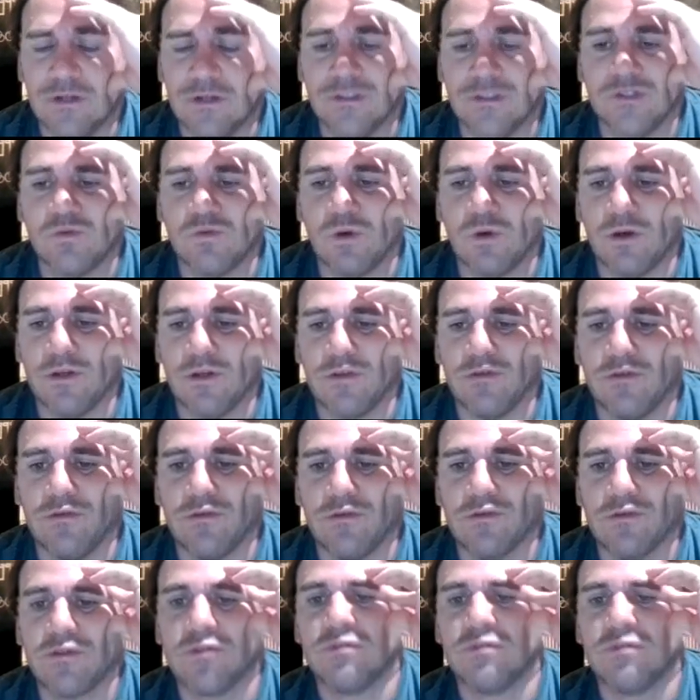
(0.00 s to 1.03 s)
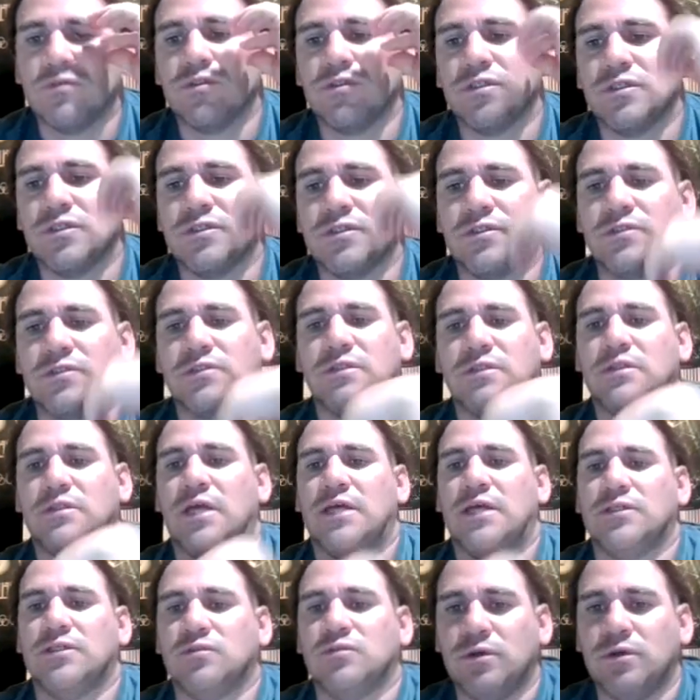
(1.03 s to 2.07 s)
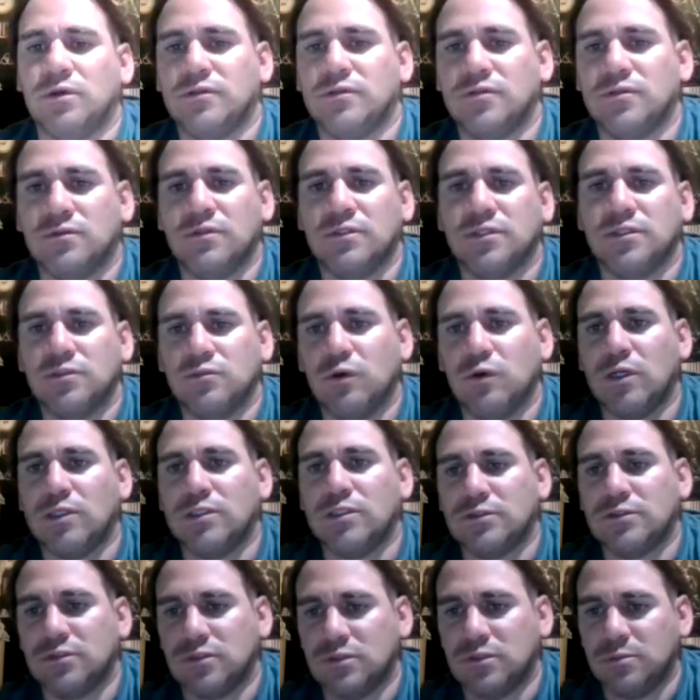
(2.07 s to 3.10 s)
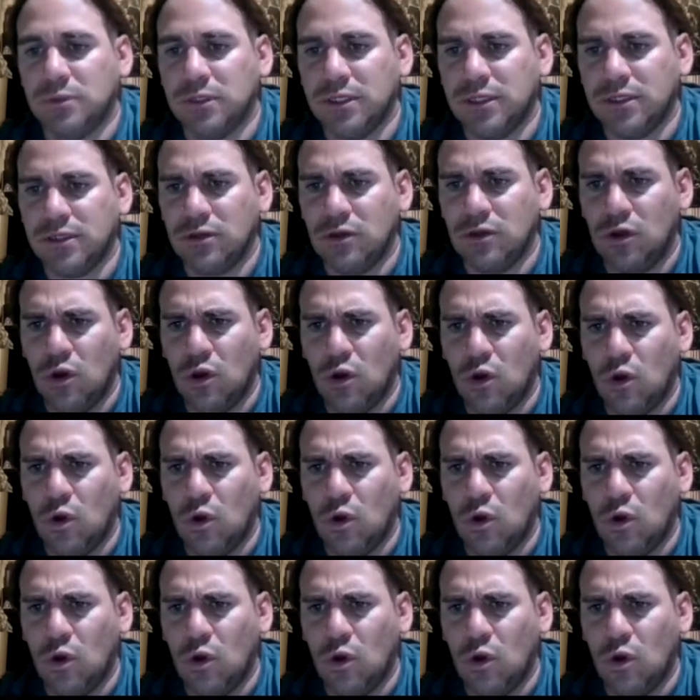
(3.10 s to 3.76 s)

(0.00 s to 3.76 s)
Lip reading: I'll just walk you through the solution because it's the last one. So let's watch the split.